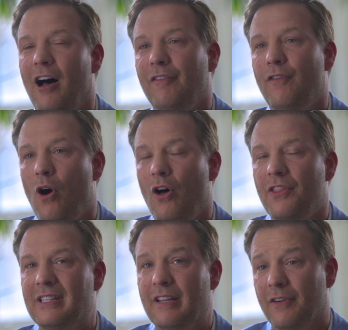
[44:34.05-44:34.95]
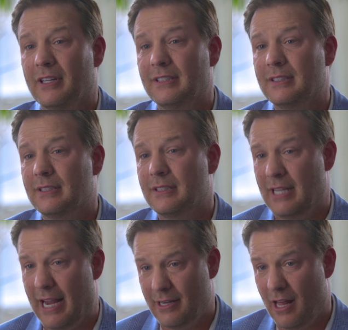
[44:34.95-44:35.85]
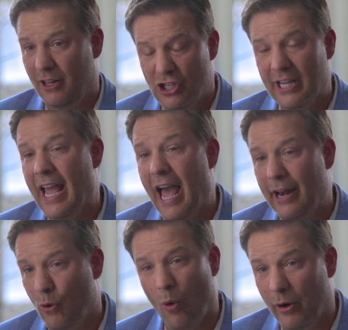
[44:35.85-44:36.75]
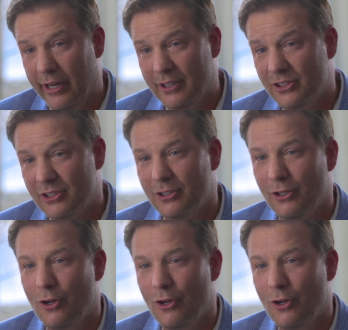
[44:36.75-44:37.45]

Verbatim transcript: Of all the different technology categories,